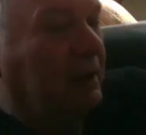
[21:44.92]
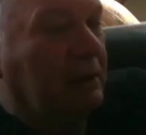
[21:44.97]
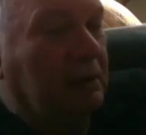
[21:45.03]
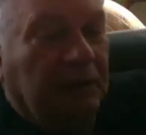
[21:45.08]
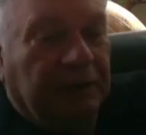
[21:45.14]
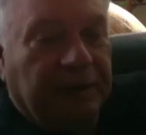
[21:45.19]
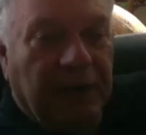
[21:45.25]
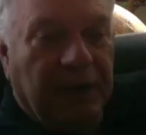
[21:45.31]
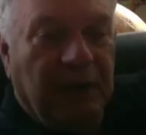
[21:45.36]
to
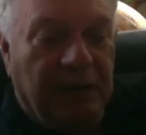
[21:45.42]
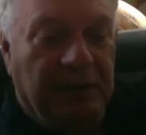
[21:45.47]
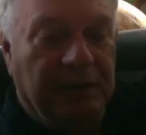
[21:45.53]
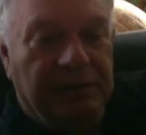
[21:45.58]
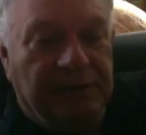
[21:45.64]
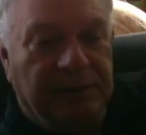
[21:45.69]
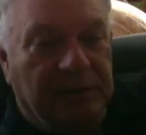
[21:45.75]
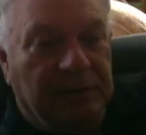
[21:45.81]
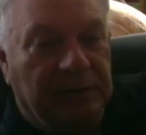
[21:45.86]
Harold
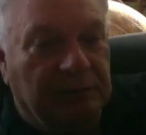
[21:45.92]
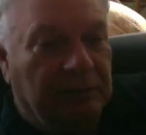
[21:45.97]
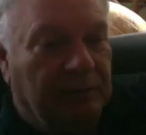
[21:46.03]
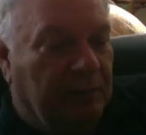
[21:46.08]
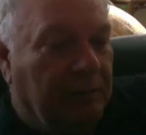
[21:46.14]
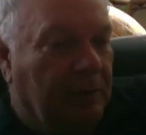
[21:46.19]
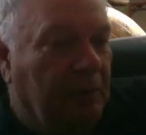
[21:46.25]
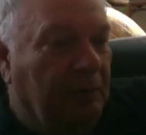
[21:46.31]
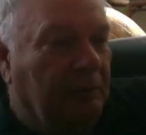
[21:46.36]
Ellens and
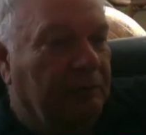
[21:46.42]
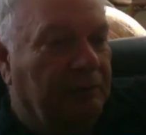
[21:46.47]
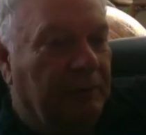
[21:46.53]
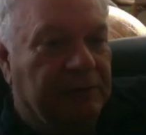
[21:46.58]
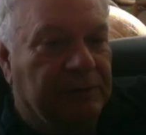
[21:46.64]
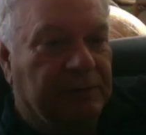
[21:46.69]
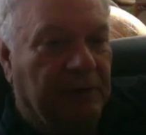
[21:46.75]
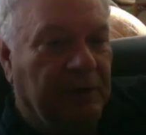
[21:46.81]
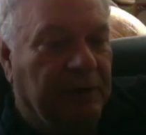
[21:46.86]
you know
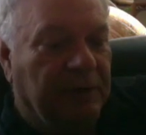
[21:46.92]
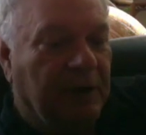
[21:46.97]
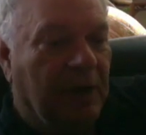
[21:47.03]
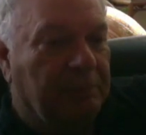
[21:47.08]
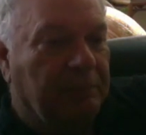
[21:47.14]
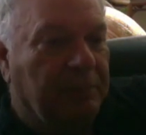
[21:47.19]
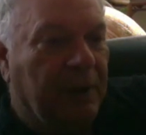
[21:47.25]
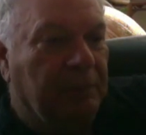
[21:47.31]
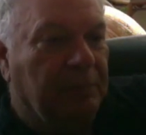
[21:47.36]
eventually
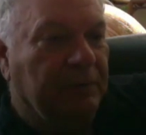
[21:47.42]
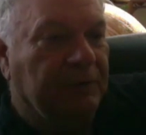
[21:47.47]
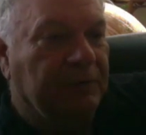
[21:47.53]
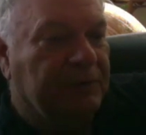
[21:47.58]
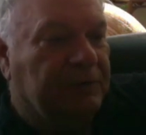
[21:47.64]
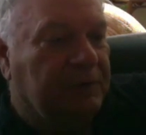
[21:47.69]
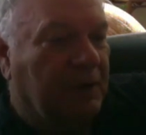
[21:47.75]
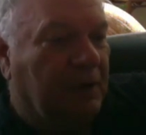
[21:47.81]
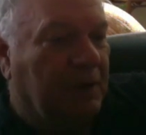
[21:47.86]
got
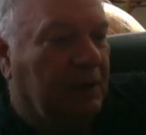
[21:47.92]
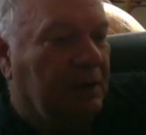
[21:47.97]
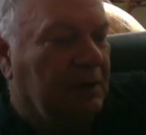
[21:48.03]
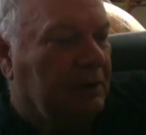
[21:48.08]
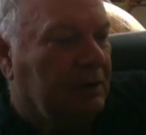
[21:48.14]
published uh,